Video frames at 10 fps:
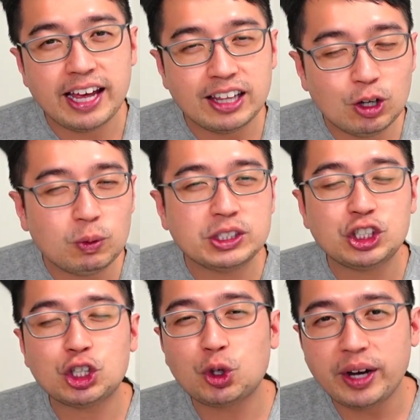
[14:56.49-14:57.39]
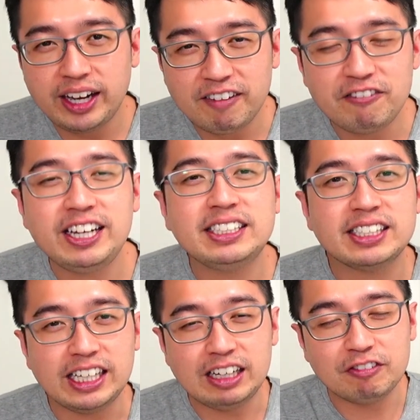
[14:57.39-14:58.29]
That lowers your trading
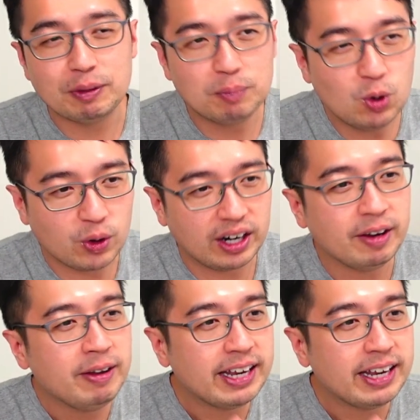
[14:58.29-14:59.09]
fees even more.